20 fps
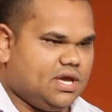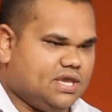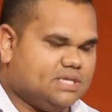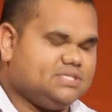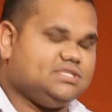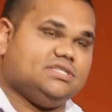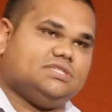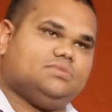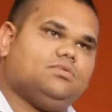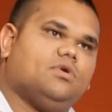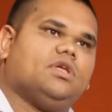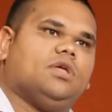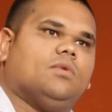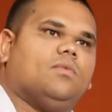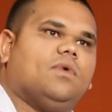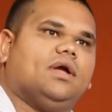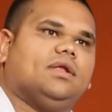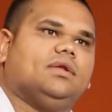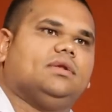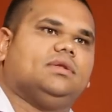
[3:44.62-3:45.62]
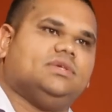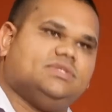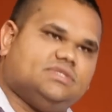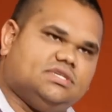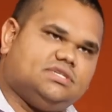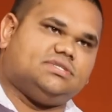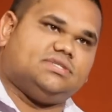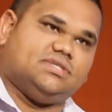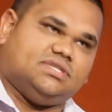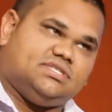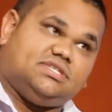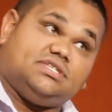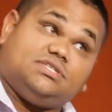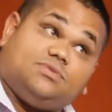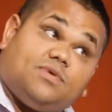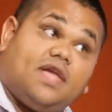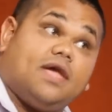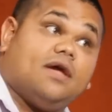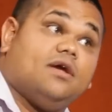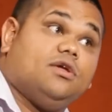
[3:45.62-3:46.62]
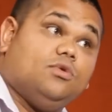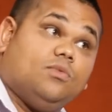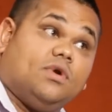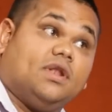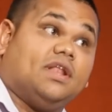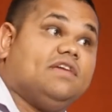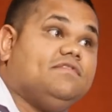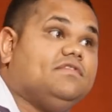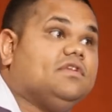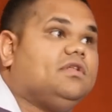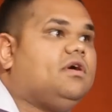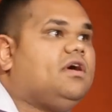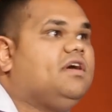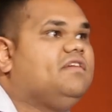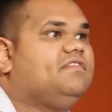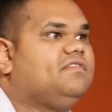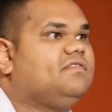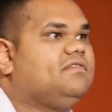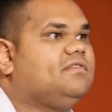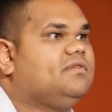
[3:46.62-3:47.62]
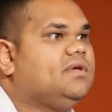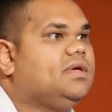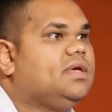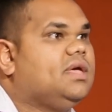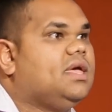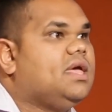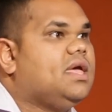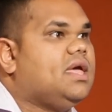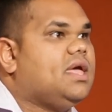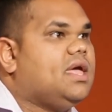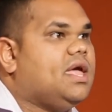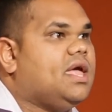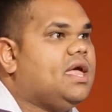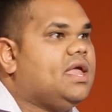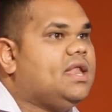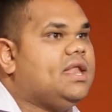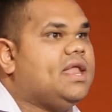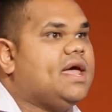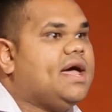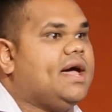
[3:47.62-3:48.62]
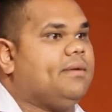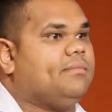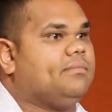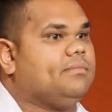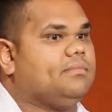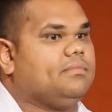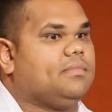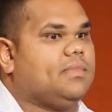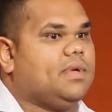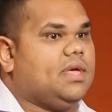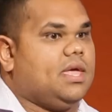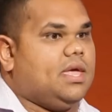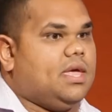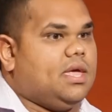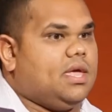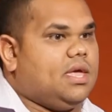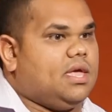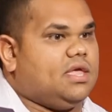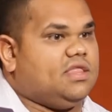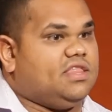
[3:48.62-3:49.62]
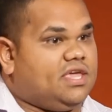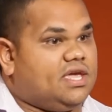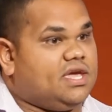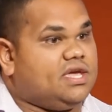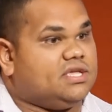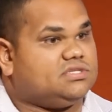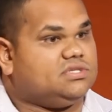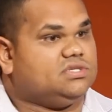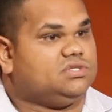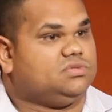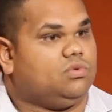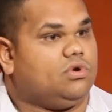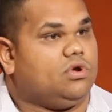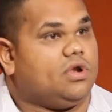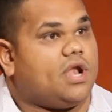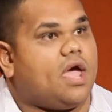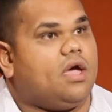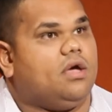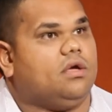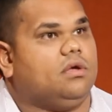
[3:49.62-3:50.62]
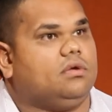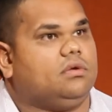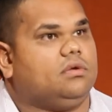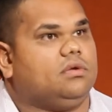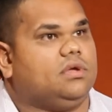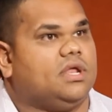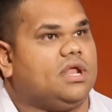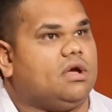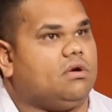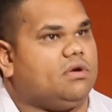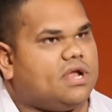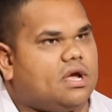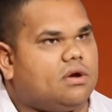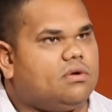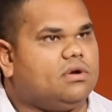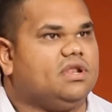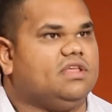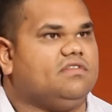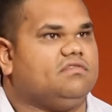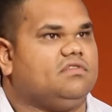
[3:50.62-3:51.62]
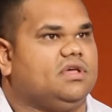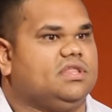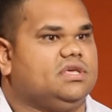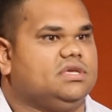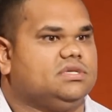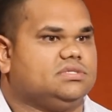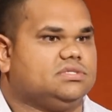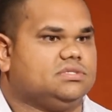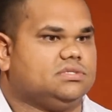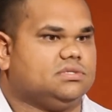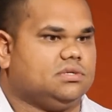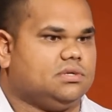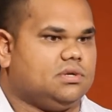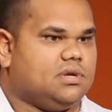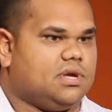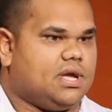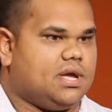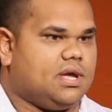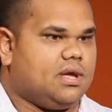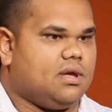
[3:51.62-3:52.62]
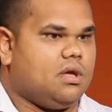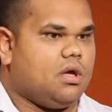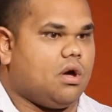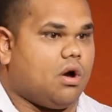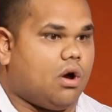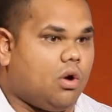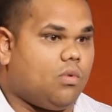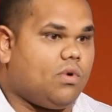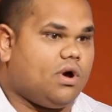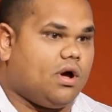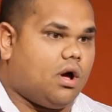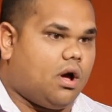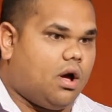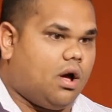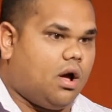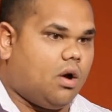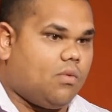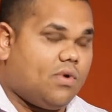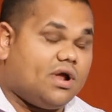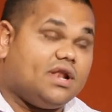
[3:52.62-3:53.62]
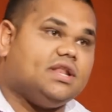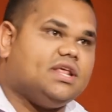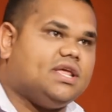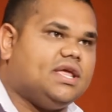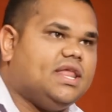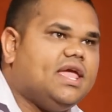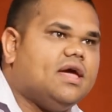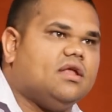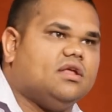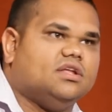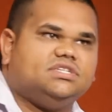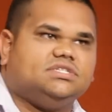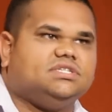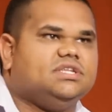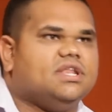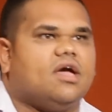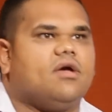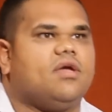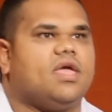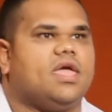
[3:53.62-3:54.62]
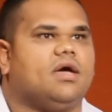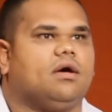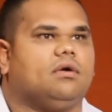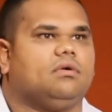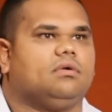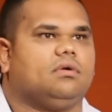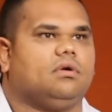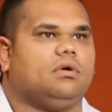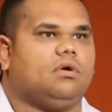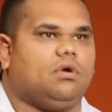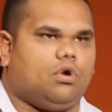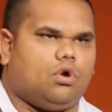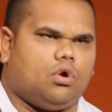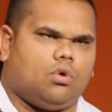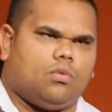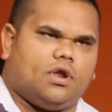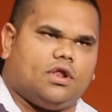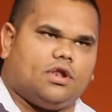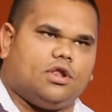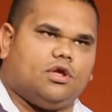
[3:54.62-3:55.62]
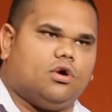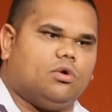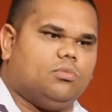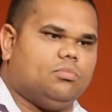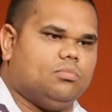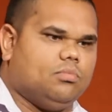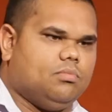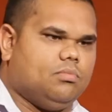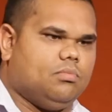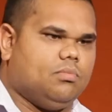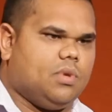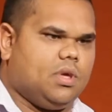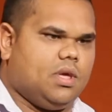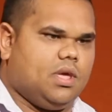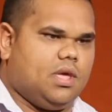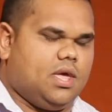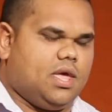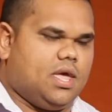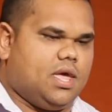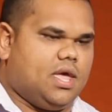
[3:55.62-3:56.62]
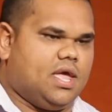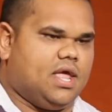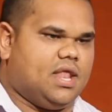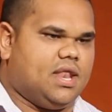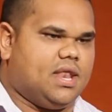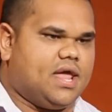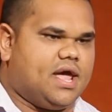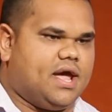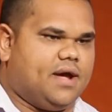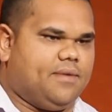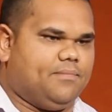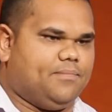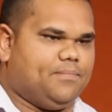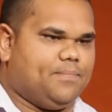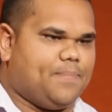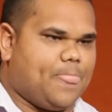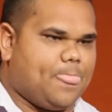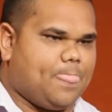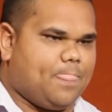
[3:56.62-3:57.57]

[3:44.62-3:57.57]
is this what you want? Is this is this how you want to live your life? And um, the answers were no. You know, I don't want to live like this. I I wanted to get out. I just didn't know how. I, I wanted help, and um,